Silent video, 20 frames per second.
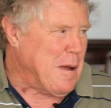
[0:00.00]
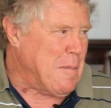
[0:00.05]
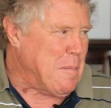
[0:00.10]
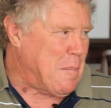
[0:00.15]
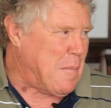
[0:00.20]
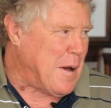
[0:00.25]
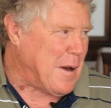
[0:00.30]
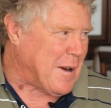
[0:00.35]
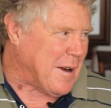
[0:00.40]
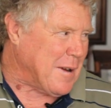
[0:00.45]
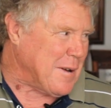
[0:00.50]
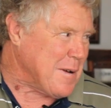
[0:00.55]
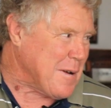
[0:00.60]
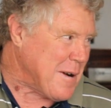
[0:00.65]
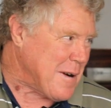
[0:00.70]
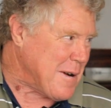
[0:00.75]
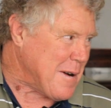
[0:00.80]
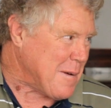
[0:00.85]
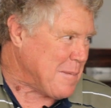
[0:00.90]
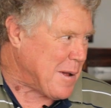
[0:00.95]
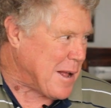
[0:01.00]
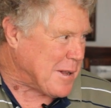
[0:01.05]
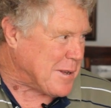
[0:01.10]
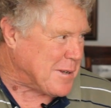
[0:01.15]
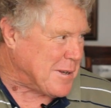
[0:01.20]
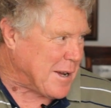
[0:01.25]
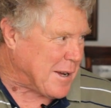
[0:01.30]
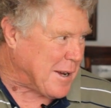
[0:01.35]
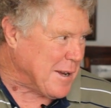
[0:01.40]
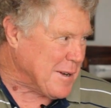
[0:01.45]
have been better. You're about
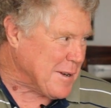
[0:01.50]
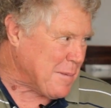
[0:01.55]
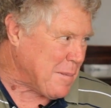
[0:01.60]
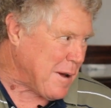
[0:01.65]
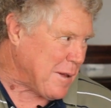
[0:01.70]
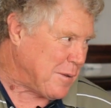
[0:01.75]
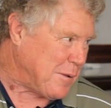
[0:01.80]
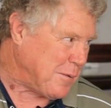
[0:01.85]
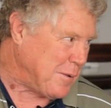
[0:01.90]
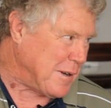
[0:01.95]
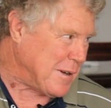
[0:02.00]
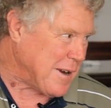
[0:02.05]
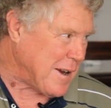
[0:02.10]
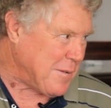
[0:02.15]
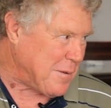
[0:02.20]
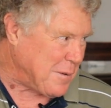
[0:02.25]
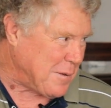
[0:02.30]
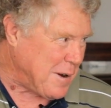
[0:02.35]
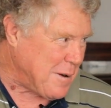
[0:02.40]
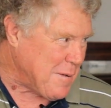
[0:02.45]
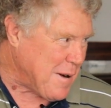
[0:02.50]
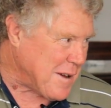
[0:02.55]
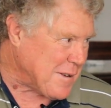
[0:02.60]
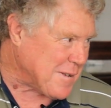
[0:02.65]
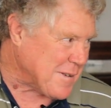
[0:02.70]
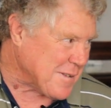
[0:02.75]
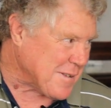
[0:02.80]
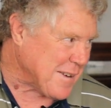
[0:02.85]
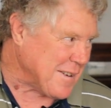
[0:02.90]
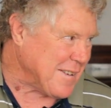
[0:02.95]
second, about three three
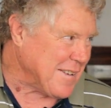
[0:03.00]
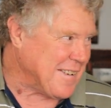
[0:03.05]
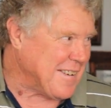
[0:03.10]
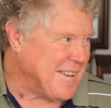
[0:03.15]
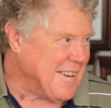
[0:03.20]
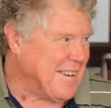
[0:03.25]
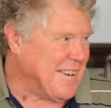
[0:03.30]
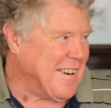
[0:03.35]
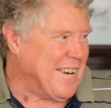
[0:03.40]
races. Yeah. Yeah.